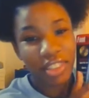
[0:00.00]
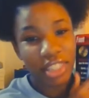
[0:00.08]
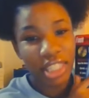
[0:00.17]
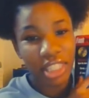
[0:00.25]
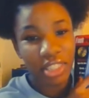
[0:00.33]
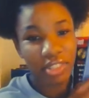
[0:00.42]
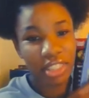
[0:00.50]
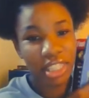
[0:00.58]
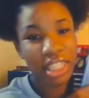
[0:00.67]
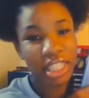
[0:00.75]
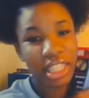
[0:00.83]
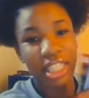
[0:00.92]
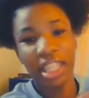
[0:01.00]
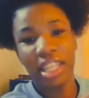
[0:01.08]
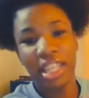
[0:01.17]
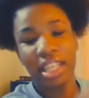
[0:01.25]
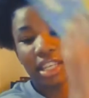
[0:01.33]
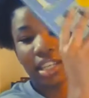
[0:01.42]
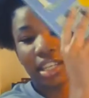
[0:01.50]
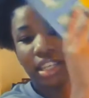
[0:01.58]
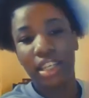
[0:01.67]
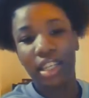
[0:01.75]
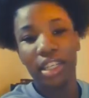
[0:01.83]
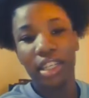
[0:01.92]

This one and